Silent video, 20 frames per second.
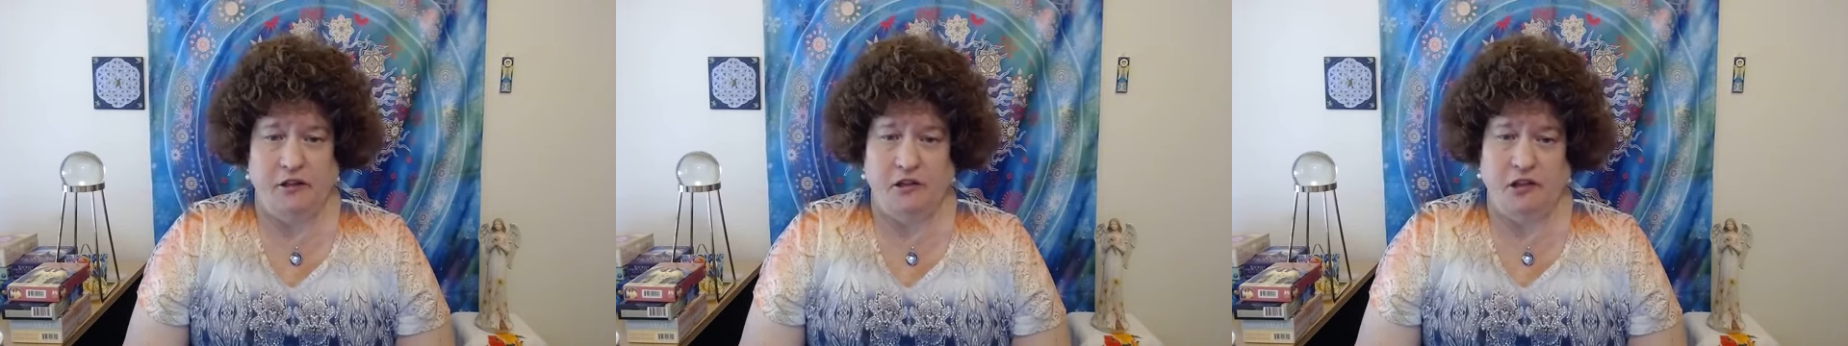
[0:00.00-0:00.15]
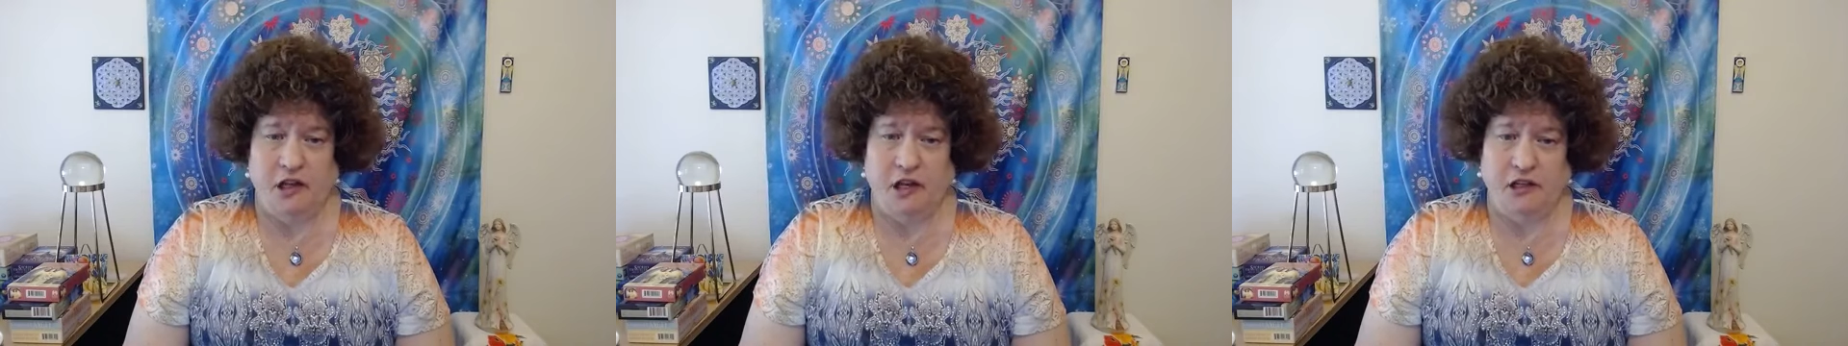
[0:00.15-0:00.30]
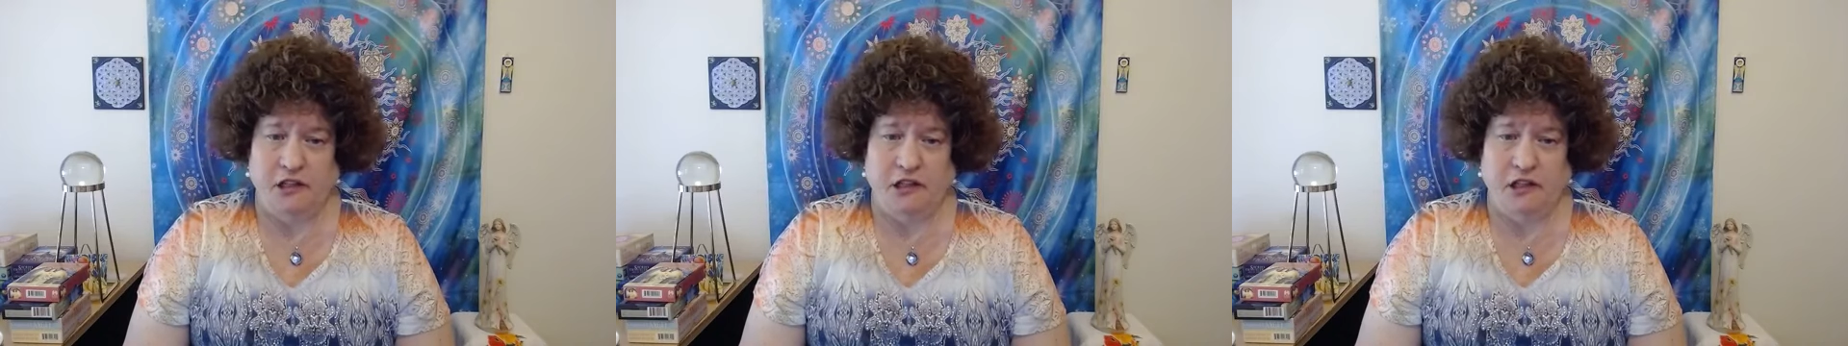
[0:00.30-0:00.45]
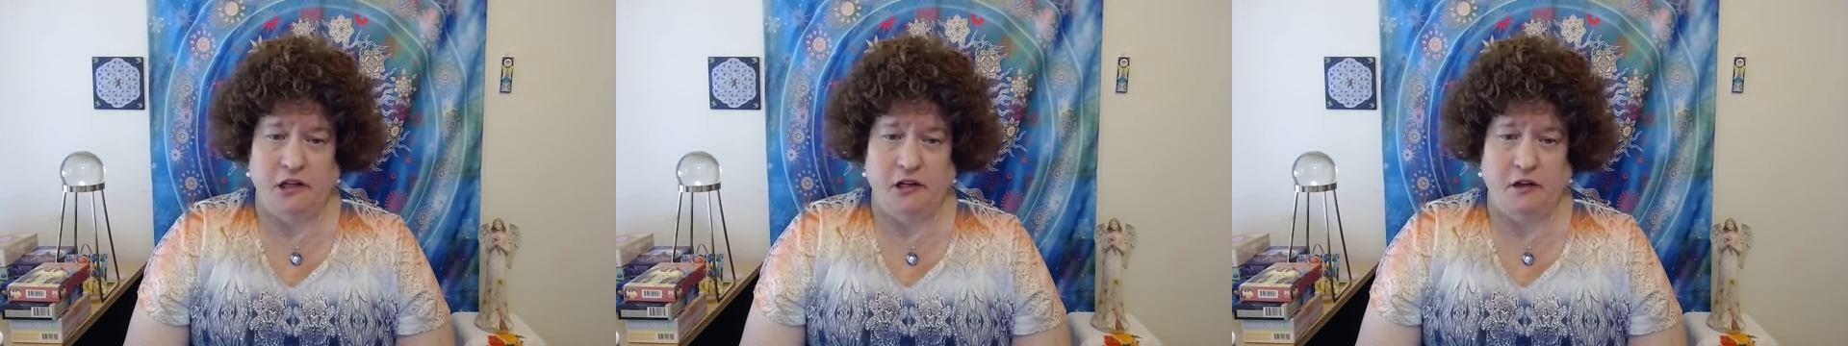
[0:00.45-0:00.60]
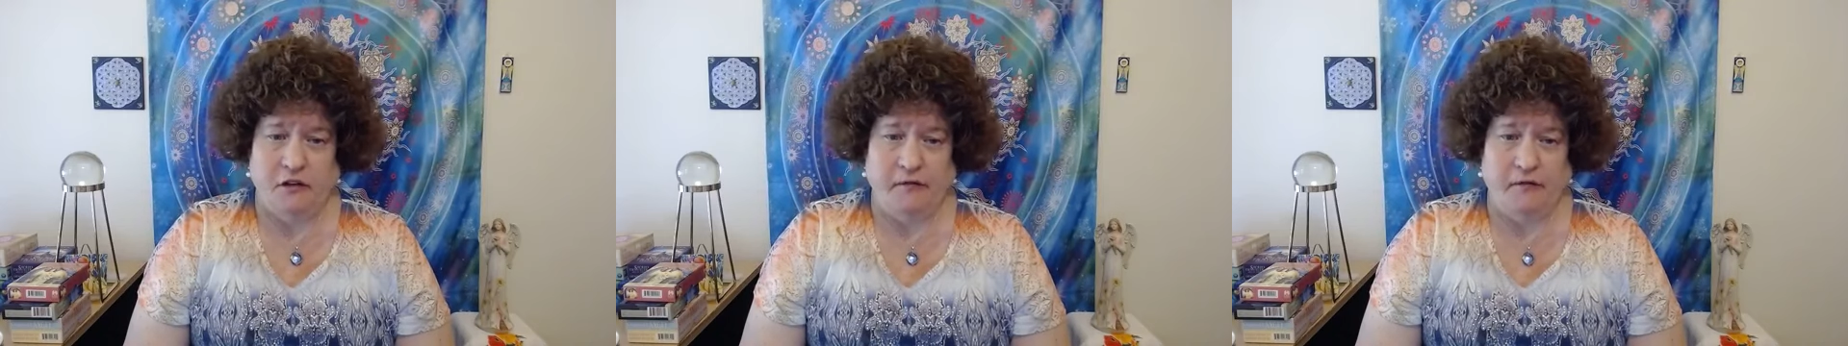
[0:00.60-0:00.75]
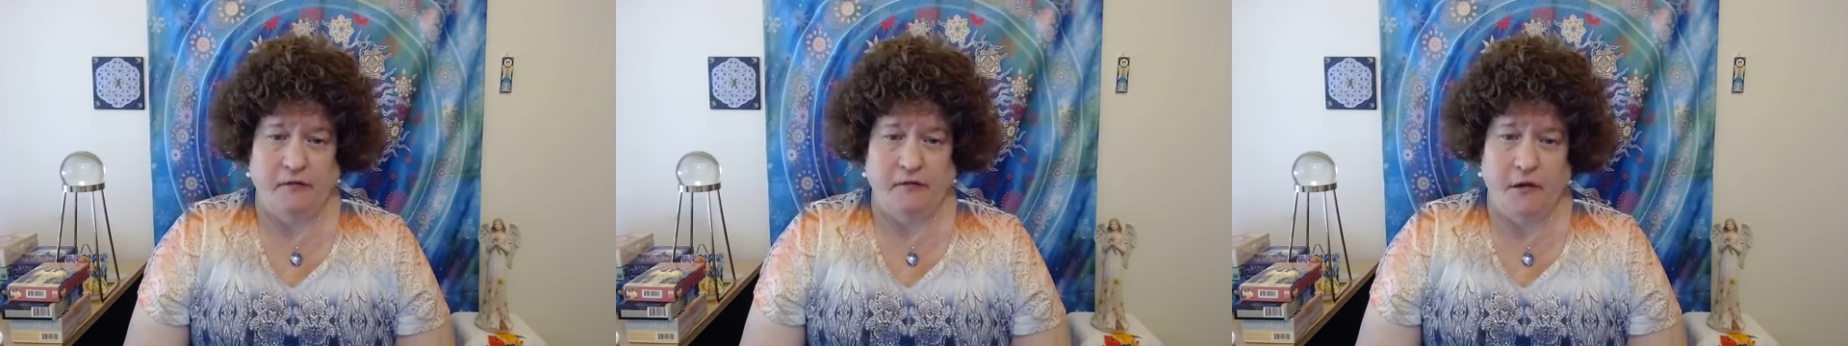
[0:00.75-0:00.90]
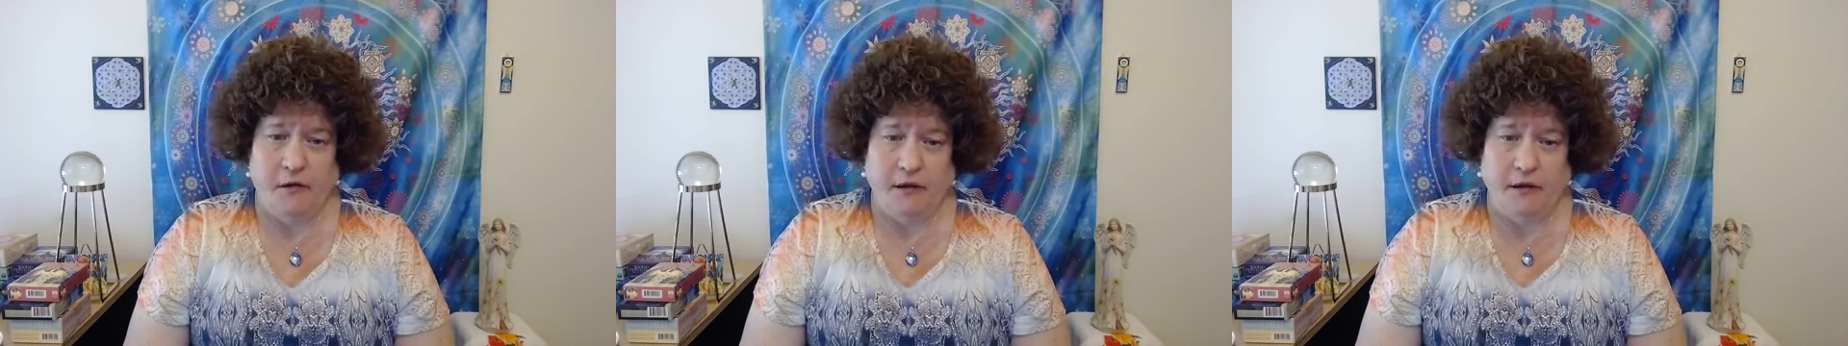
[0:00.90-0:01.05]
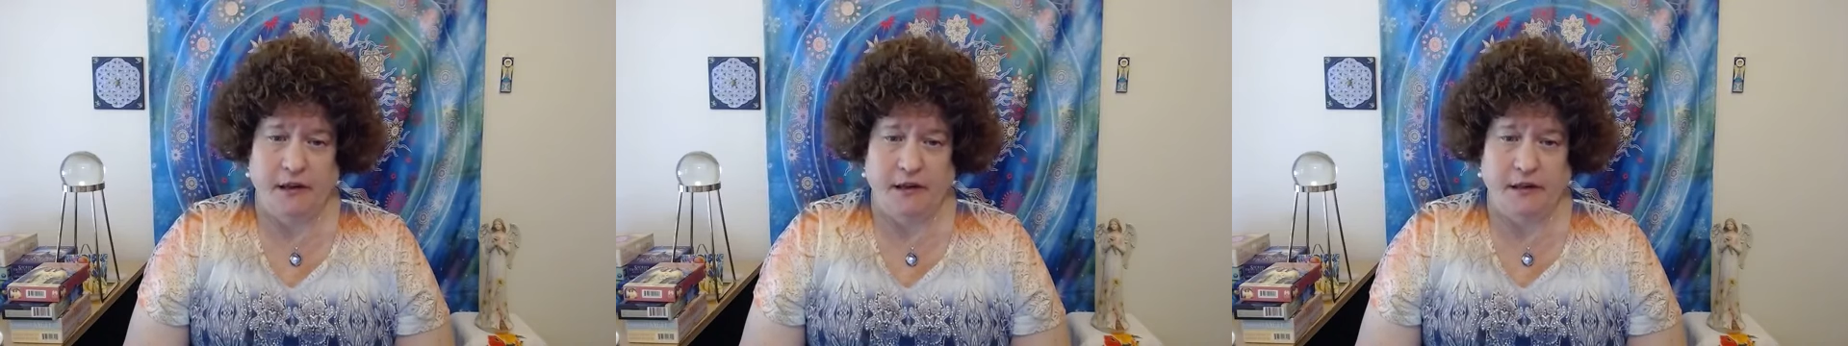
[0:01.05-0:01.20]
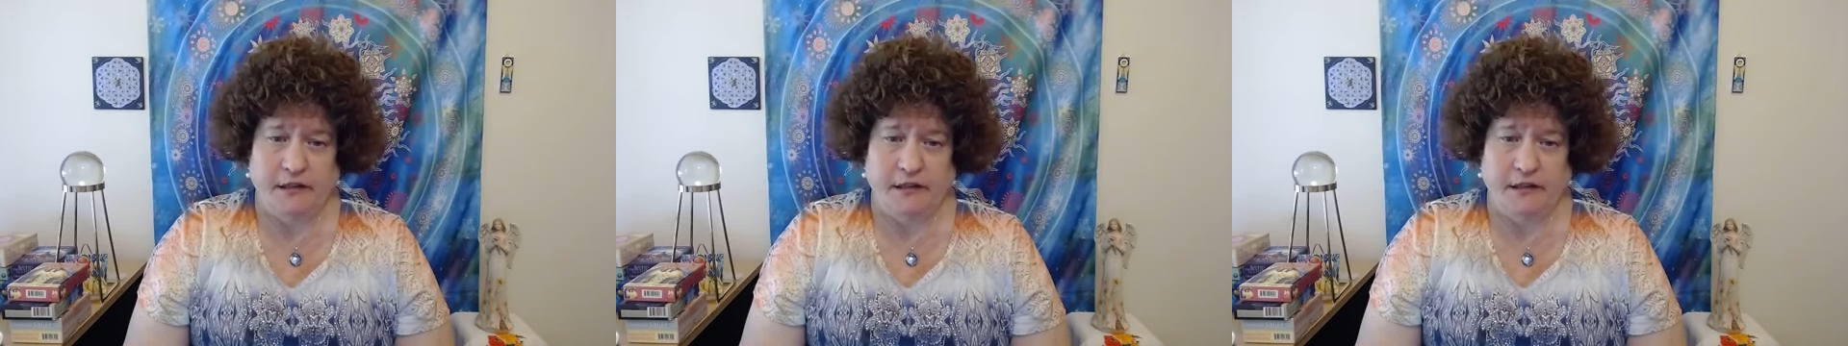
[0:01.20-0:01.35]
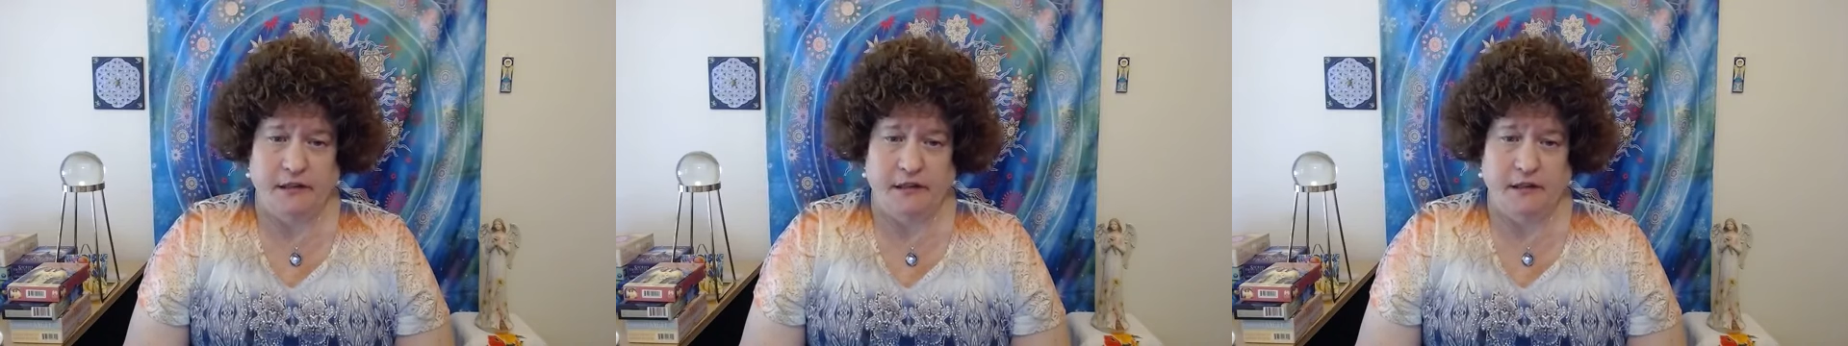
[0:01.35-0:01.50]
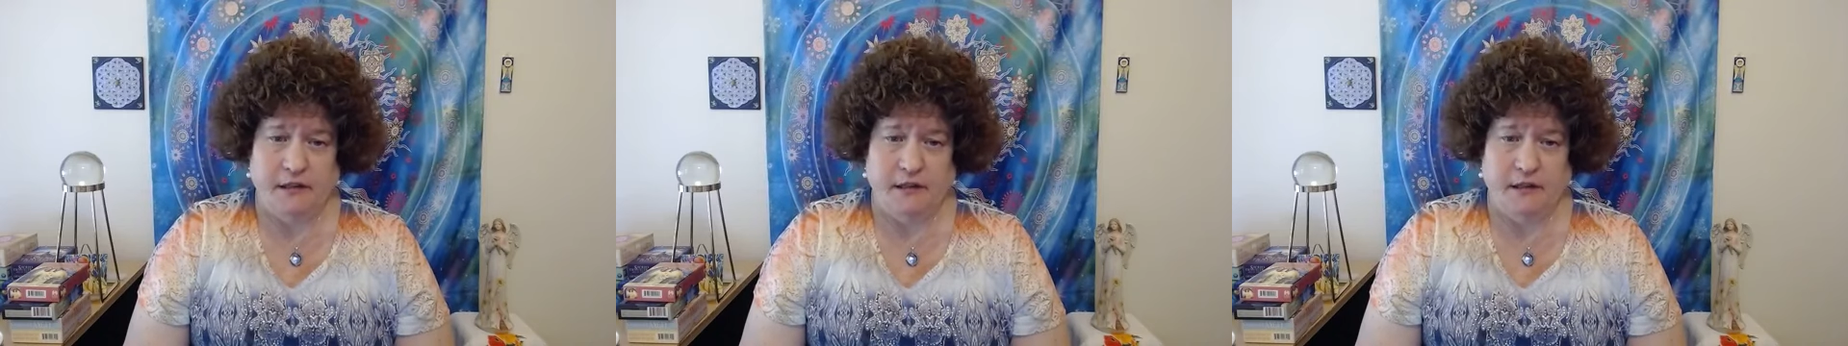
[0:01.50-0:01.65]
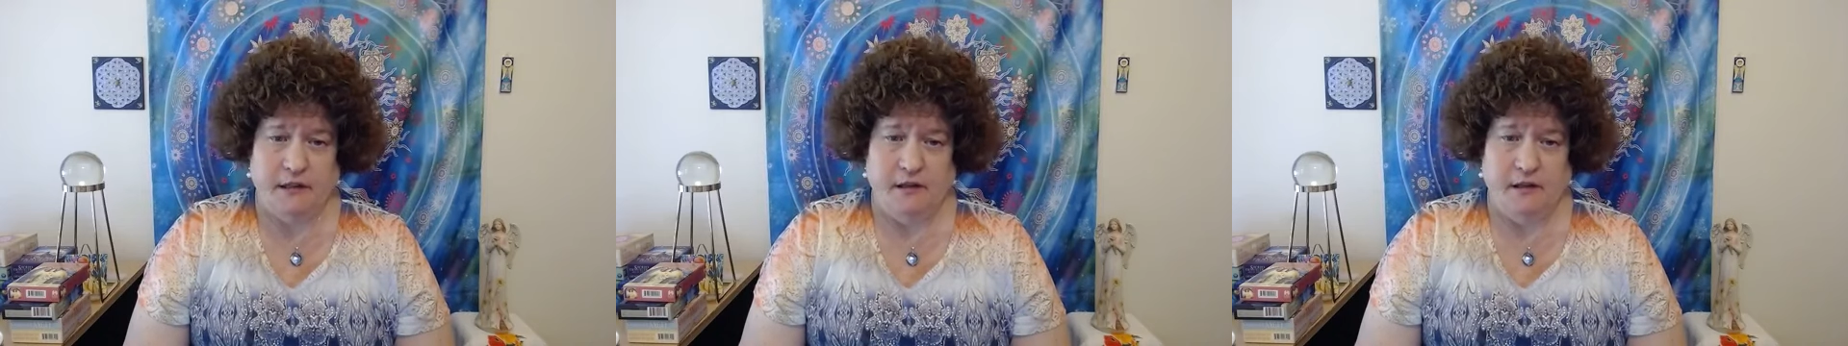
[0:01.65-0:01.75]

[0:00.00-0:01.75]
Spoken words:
changing your focus,